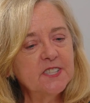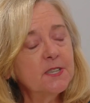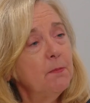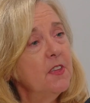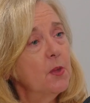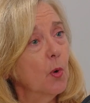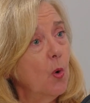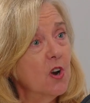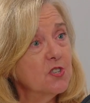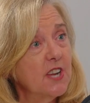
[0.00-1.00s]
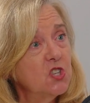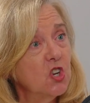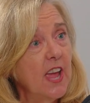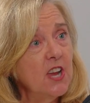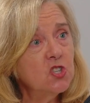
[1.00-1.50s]
something that requires
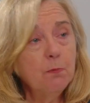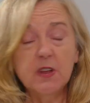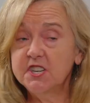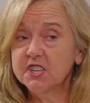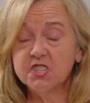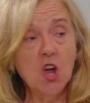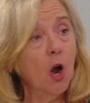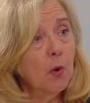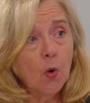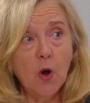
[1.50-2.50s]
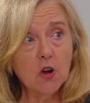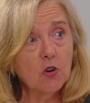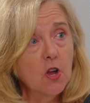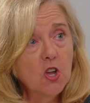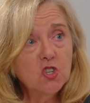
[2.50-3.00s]
education, but it does not
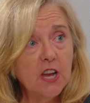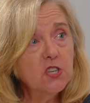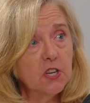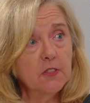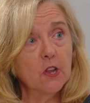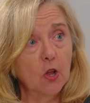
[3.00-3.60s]
require changing the